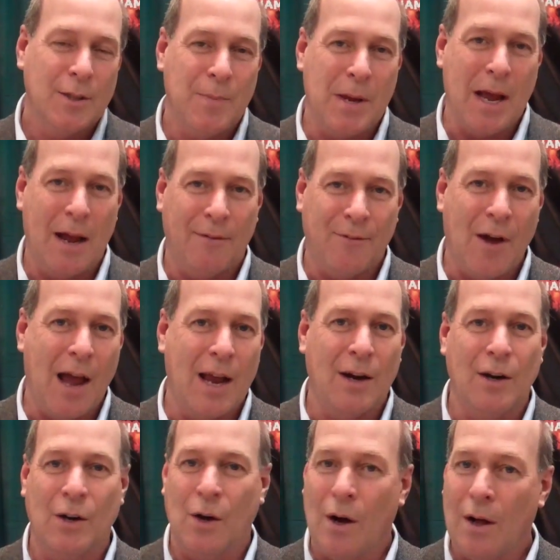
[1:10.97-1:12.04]
to be on
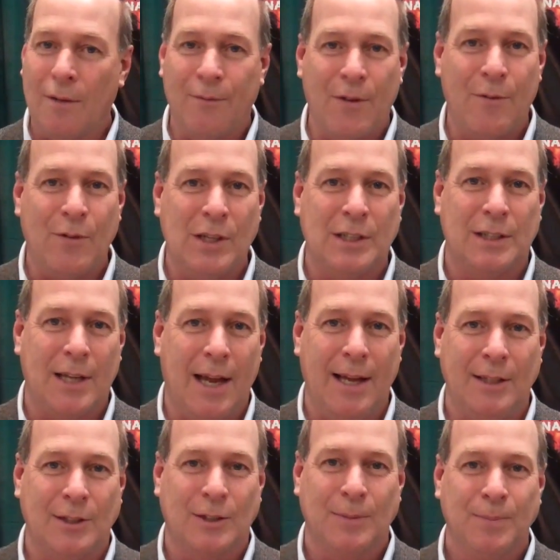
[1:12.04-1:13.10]
fire in all 50
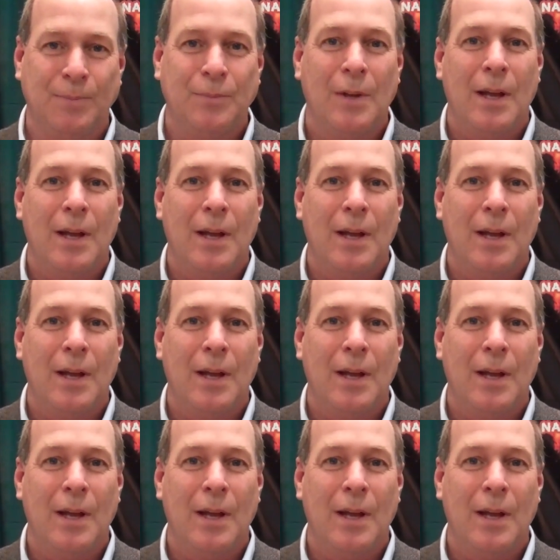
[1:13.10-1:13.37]
states.